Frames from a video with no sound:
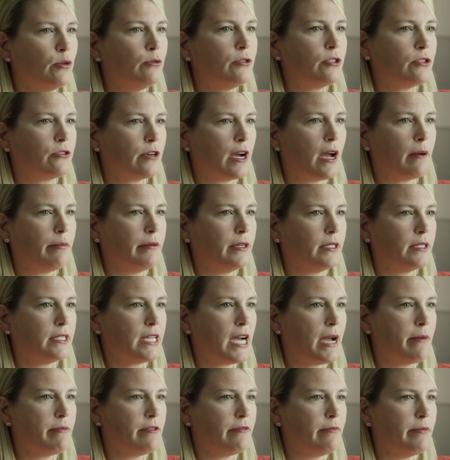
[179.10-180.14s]

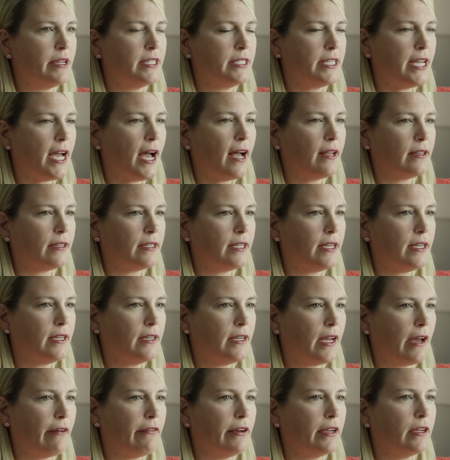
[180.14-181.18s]
bootstrapping type of
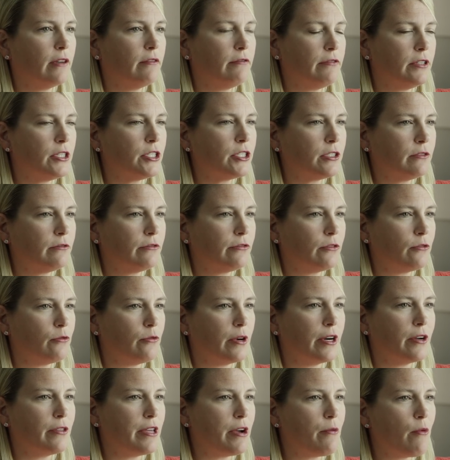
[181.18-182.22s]
mentality, having a vision for
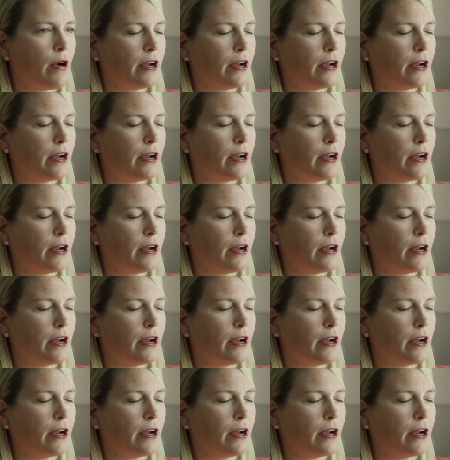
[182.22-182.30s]
where they